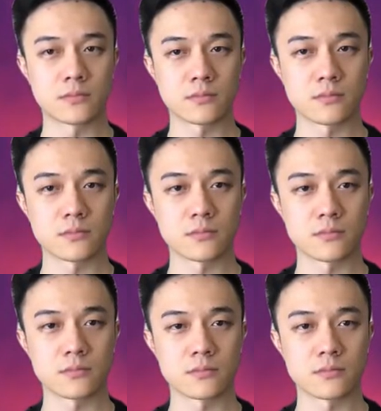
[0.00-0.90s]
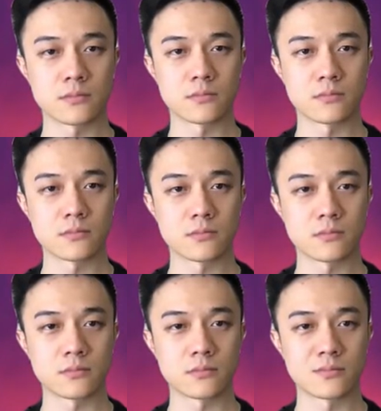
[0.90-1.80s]

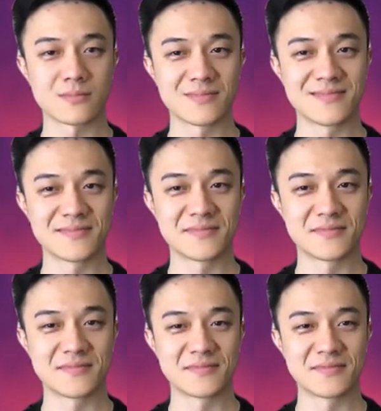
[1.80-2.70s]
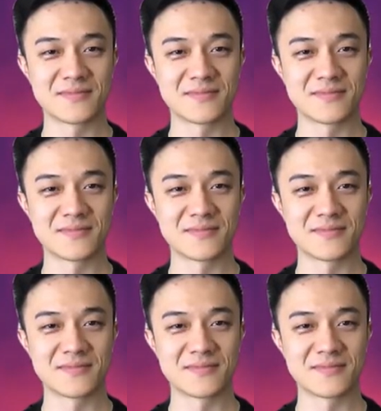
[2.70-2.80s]
(silent)